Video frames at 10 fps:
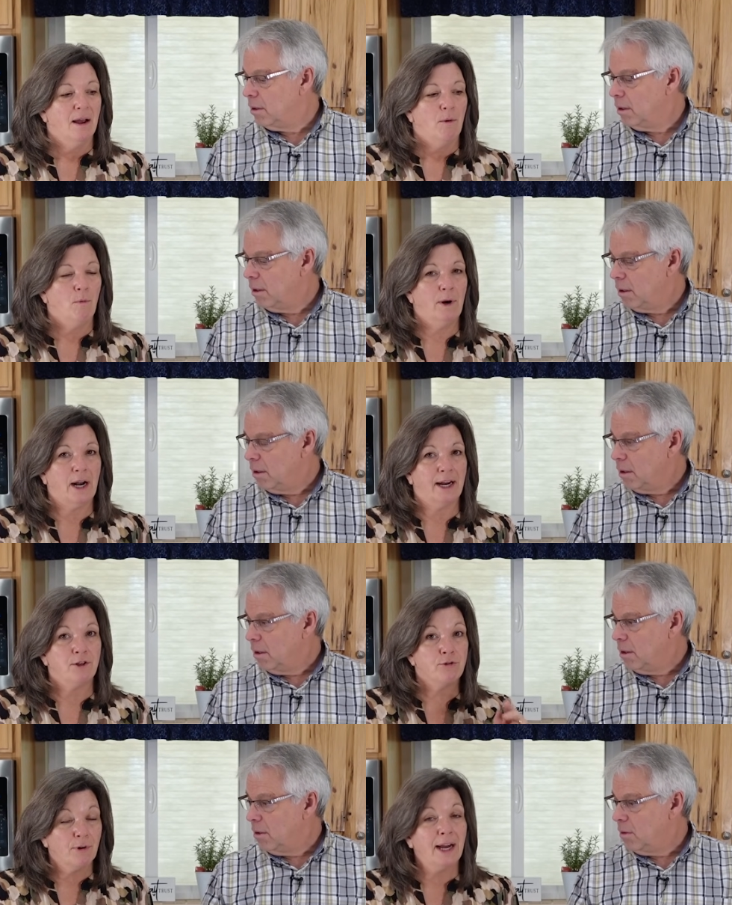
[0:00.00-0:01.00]
Speaker 1: when I
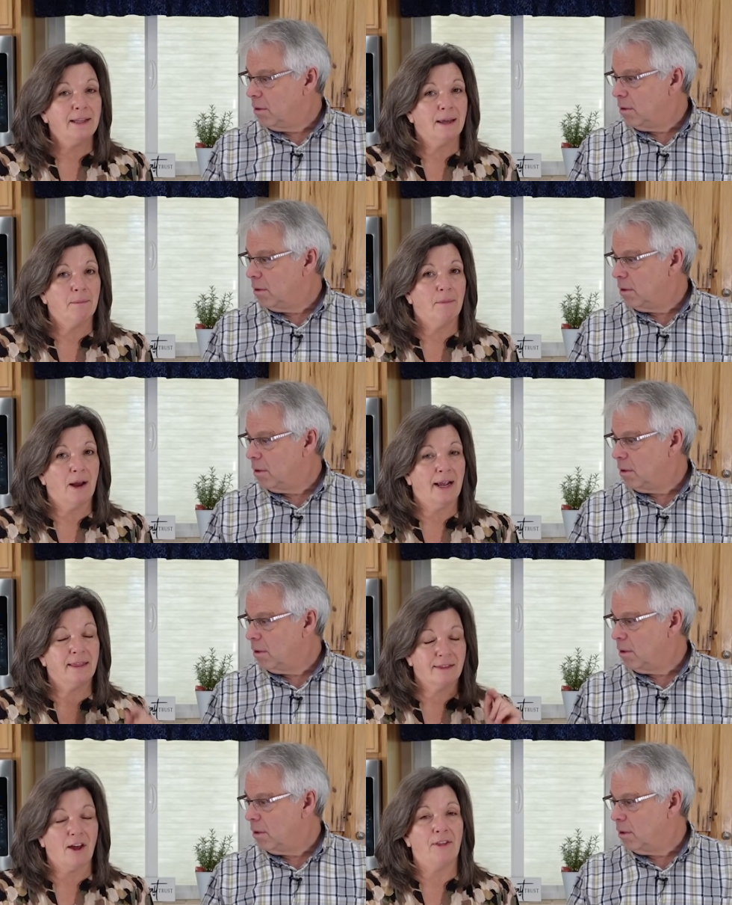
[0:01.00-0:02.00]
tried them, I
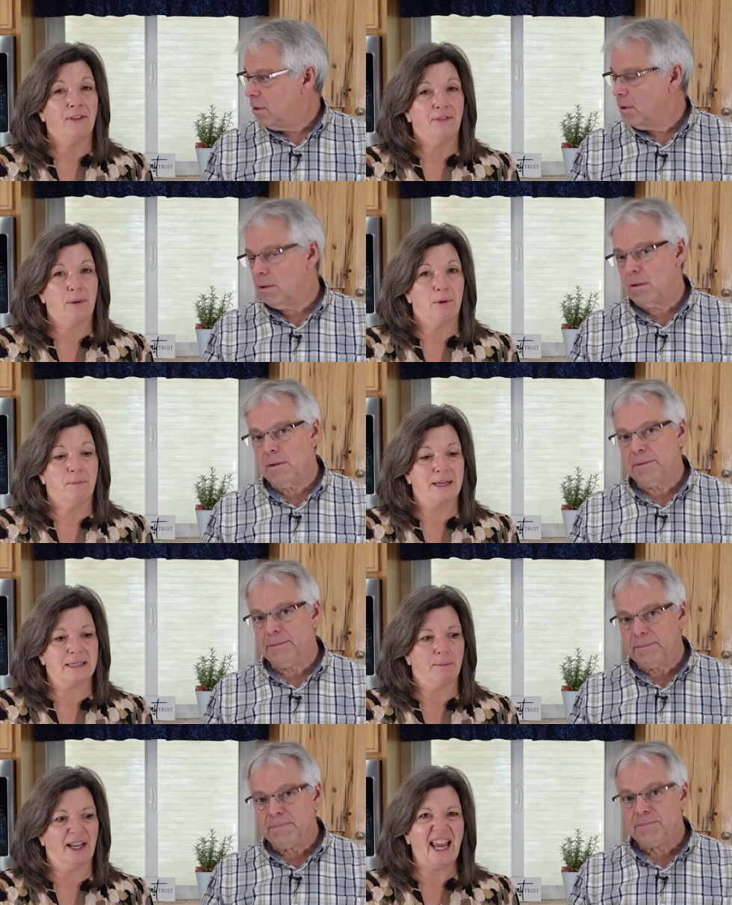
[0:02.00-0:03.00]
thought that they were the best.
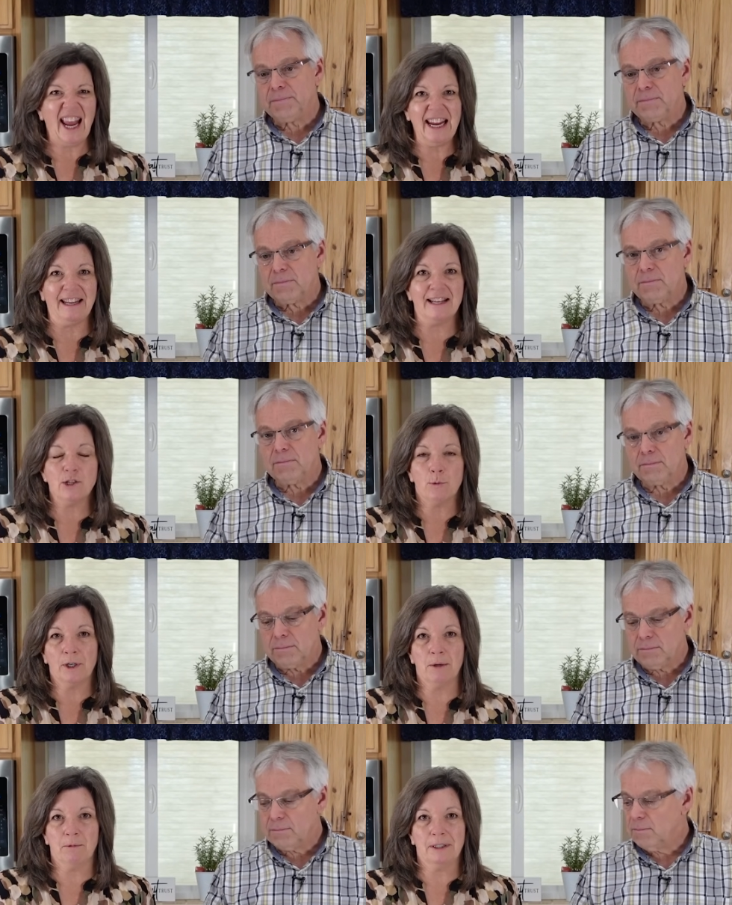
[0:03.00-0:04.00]
I'm like, hey, these are
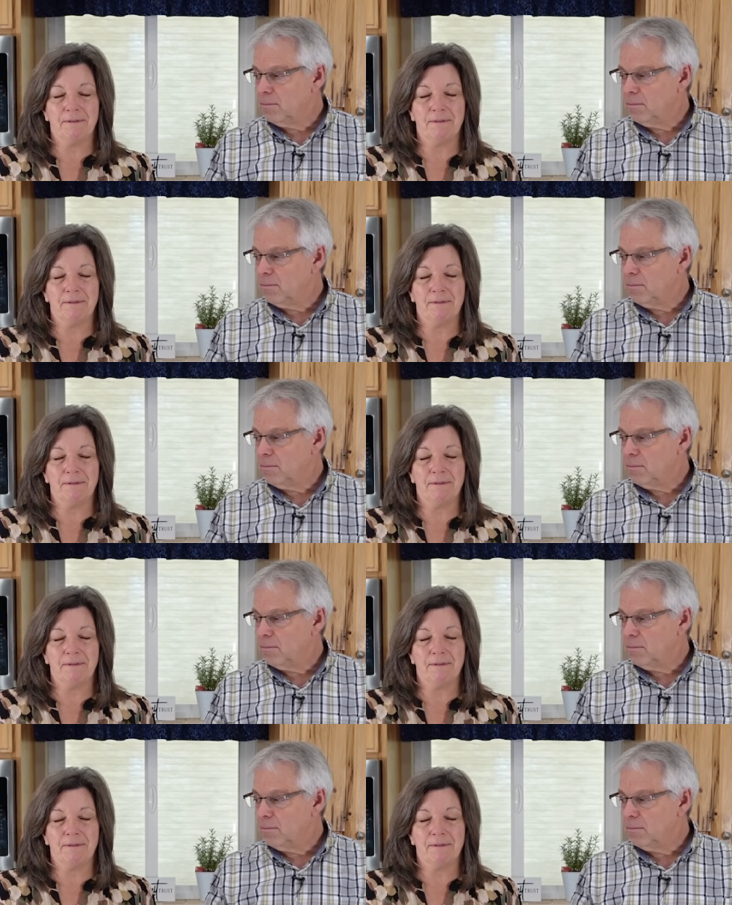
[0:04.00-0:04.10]
working really